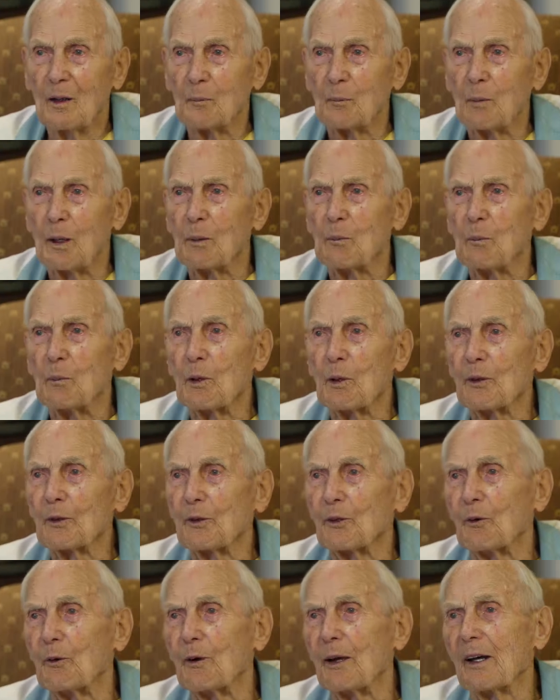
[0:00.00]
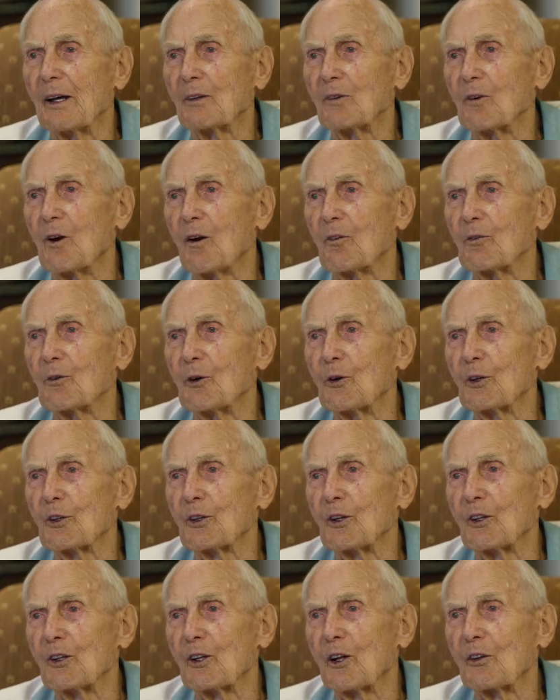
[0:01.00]
my mother ran off with
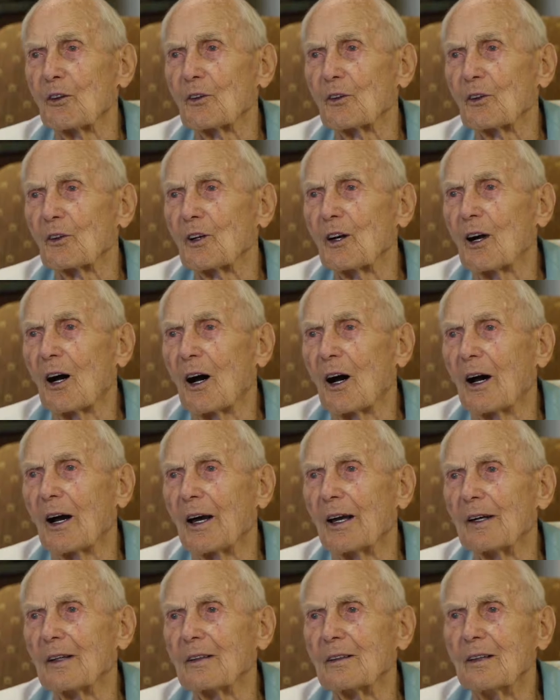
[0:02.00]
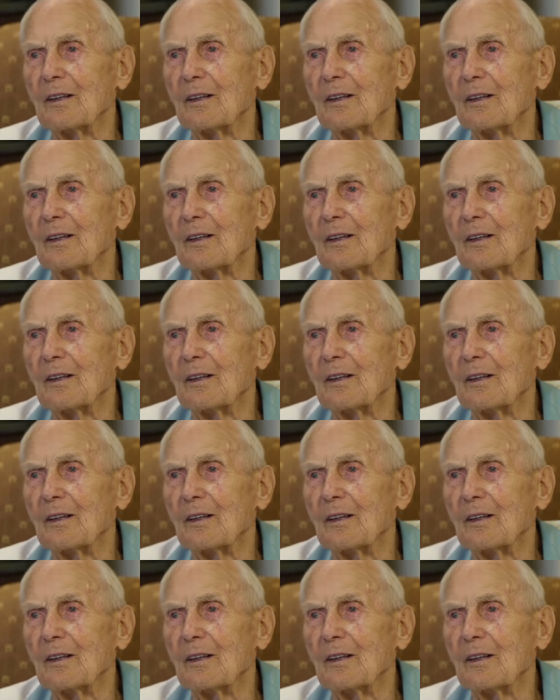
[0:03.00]
another guy and